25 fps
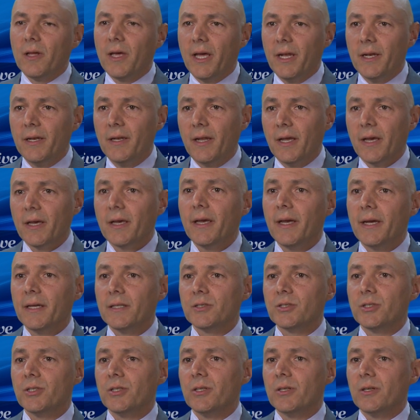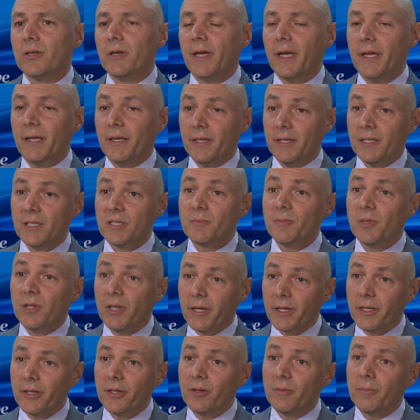head and neck cancer and its
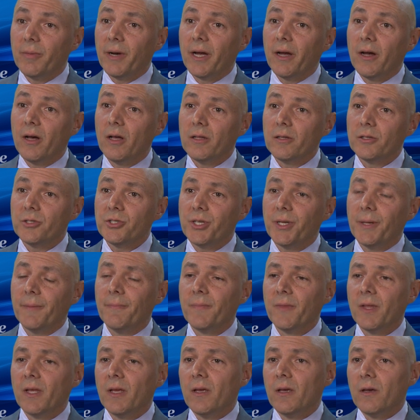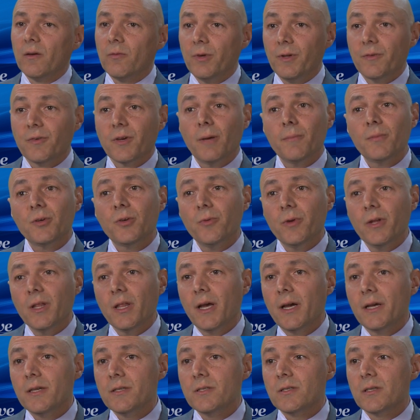molecular biology, we've come to
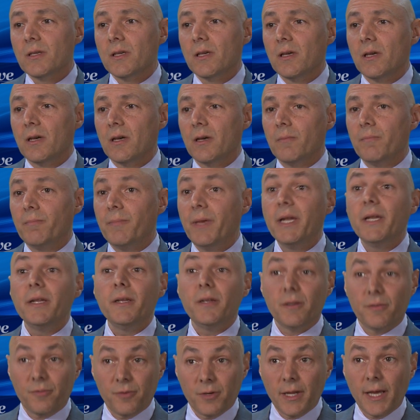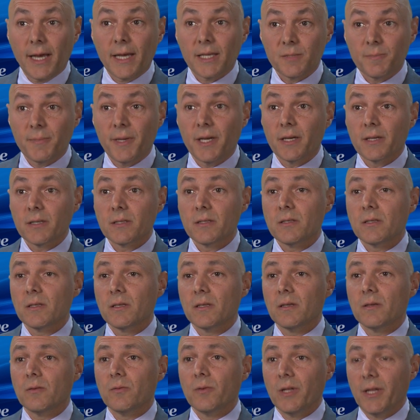realize uh, many different aspects
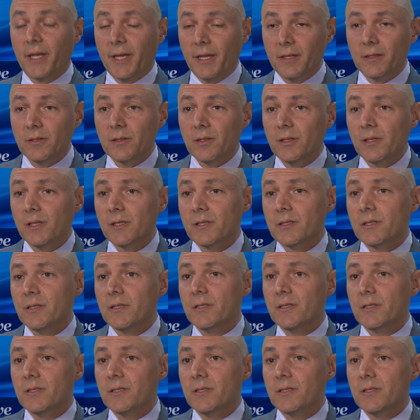related to this